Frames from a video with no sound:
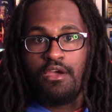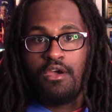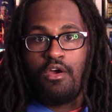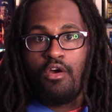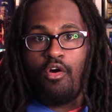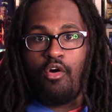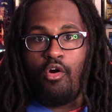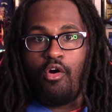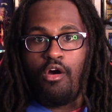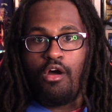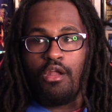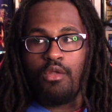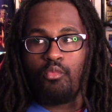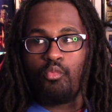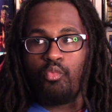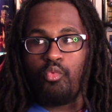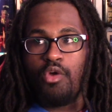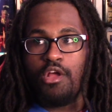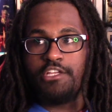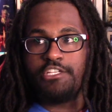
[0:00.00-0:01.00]

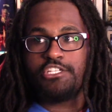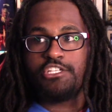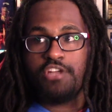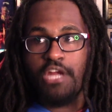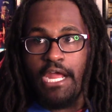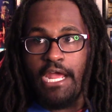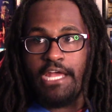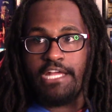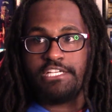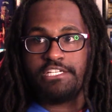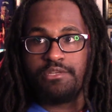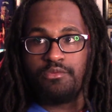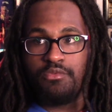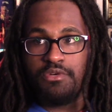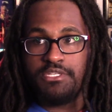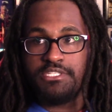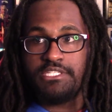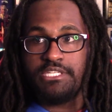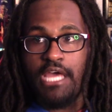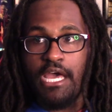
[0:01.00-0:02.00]
on what's trash and
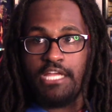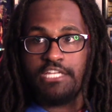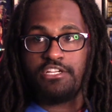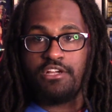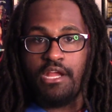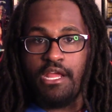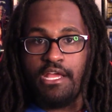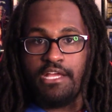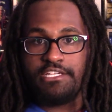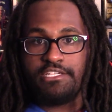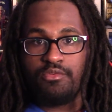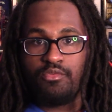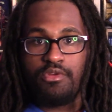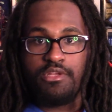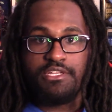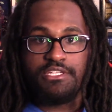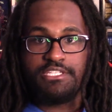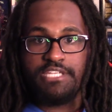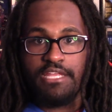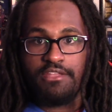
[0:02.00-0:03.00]
what's not trash and
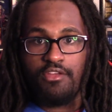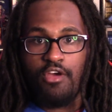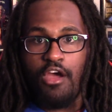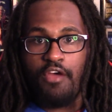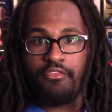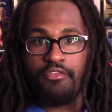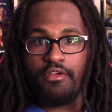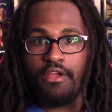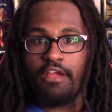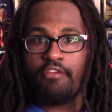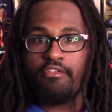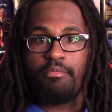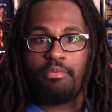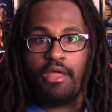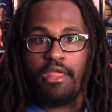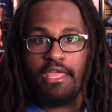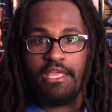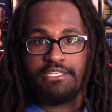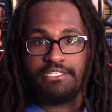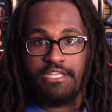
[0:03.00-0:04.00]
what it doesn't have to offer.
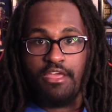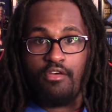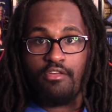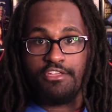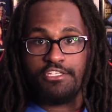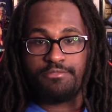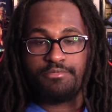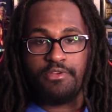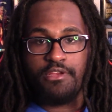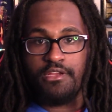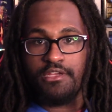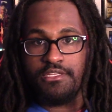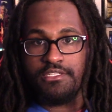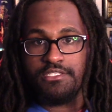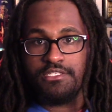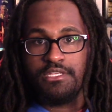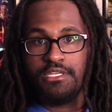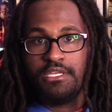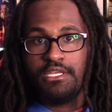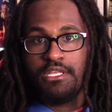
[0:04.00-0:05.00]
Everybody has their own
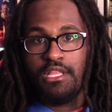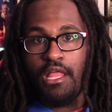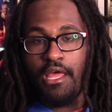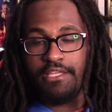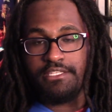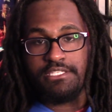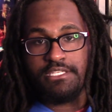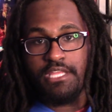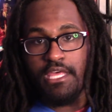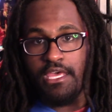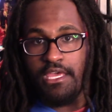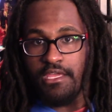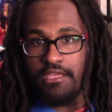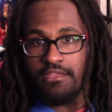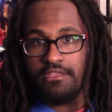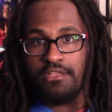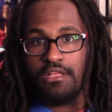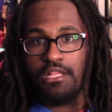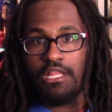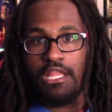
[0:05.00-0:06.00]
experience. Like
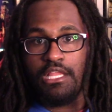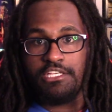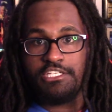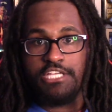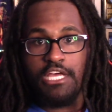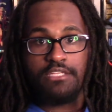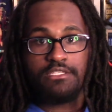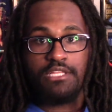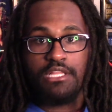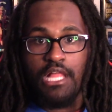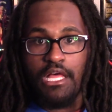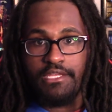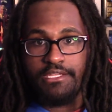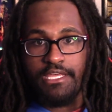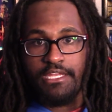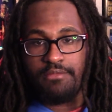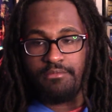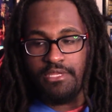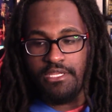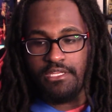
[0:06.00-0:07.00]
today, shout out to Cloud
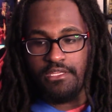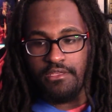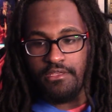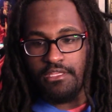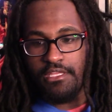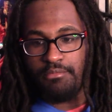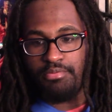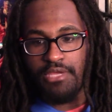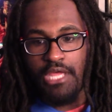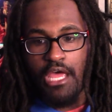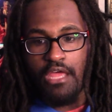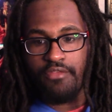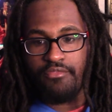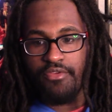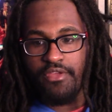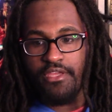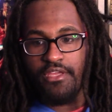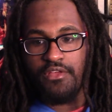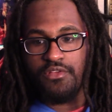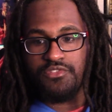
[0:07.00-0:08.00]
Data Media. He put out a
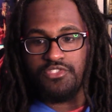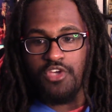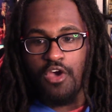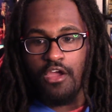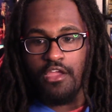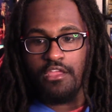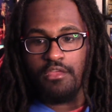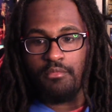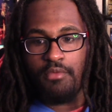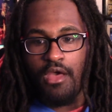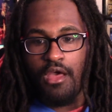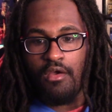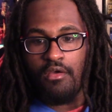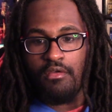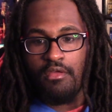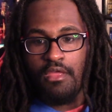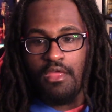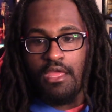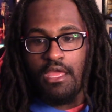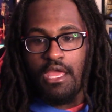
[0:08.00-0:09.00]
video talking about
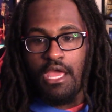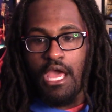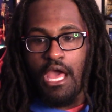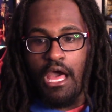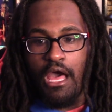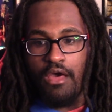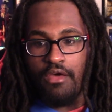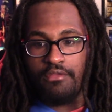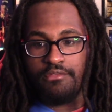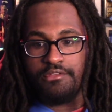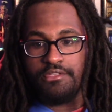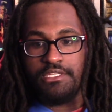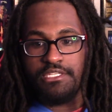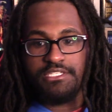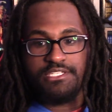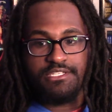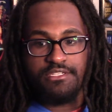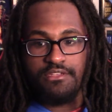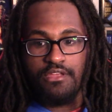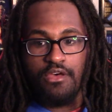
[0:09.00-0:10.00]
how
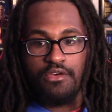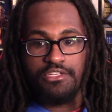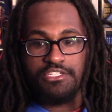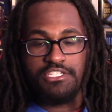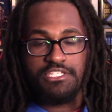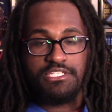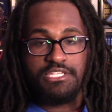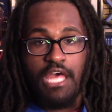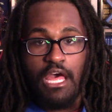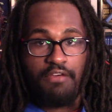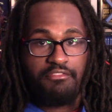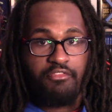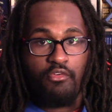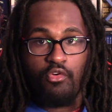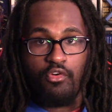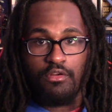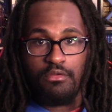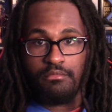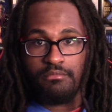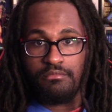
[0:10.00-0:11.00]
Nintendo is just not
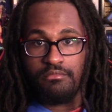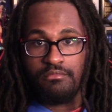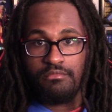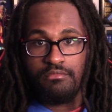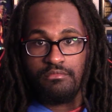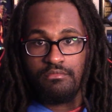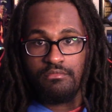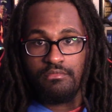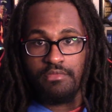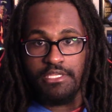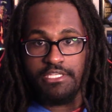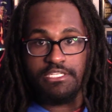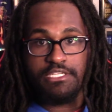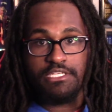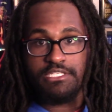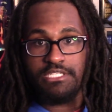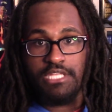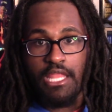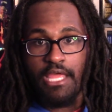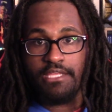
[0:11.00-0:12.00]
for him. He
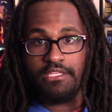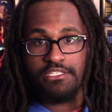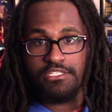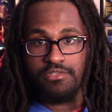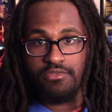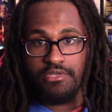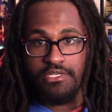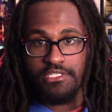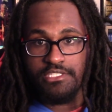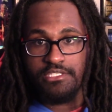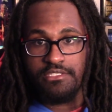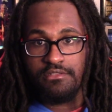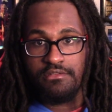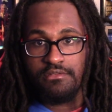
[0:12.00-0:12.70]
doesn't like the Switch.